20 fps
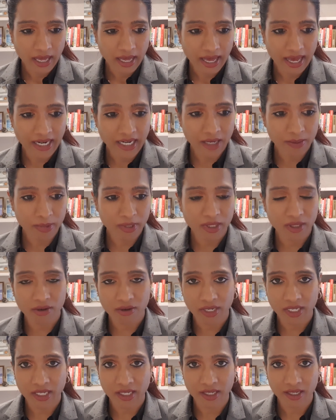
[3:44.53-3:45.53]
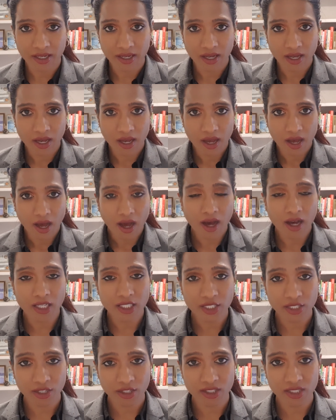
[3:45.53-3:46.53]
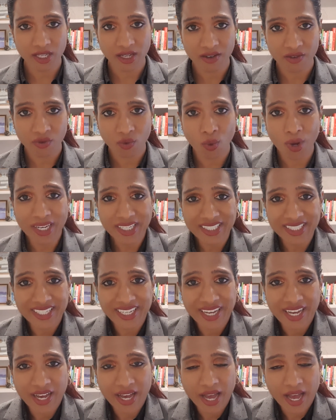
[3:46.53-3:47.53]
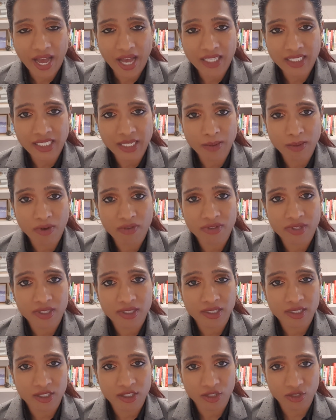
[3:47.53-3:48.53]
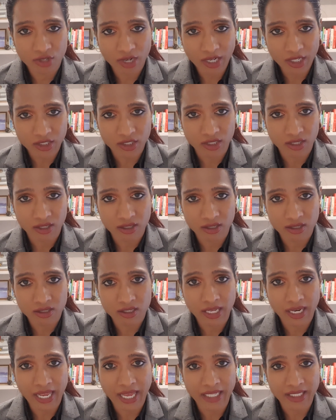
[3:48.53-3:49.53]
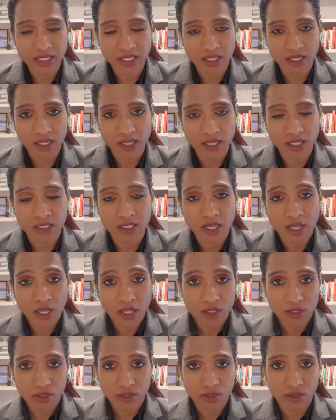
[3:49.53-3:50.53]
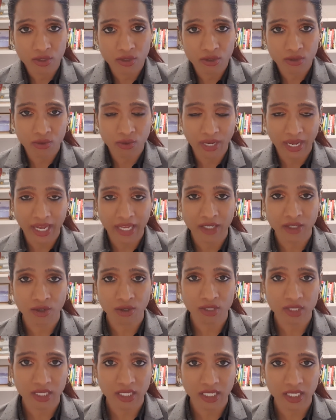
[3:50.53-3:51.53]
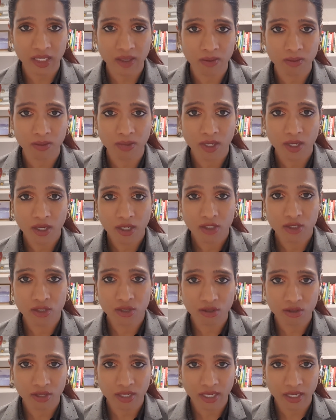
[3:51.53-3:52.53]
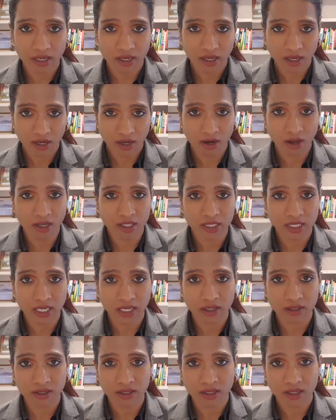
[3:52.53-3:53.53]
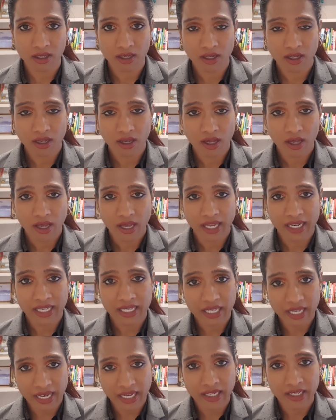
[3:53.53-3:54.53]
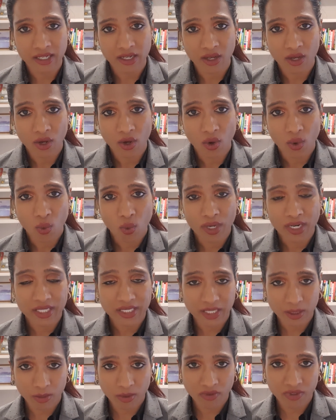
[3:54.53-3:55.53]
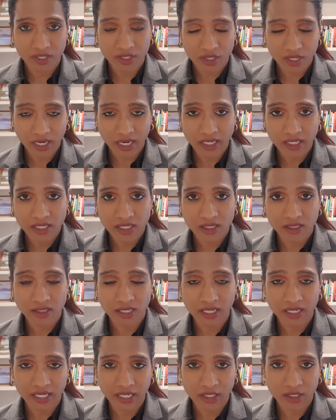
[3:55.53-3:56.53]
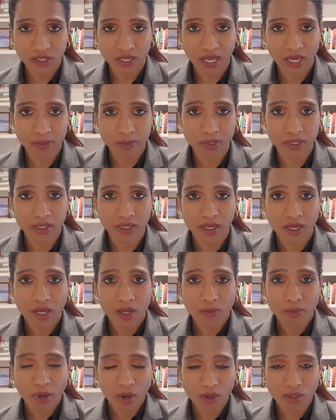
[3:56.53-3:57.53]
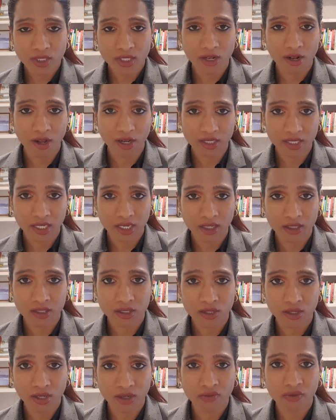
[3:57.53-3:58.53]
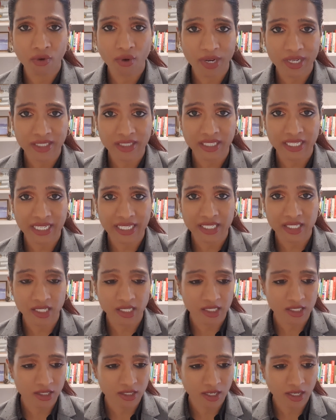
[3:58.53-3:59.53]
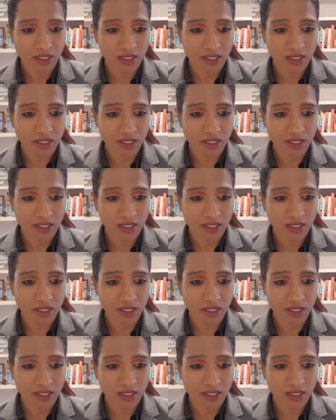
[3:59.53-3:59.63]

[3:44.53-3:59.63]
And number three, ask yourself, what are some of the distractions that has occurred to you and your team during lockdown? And again, what are some of the changes that needs to happen post-lockdown to avoid these dist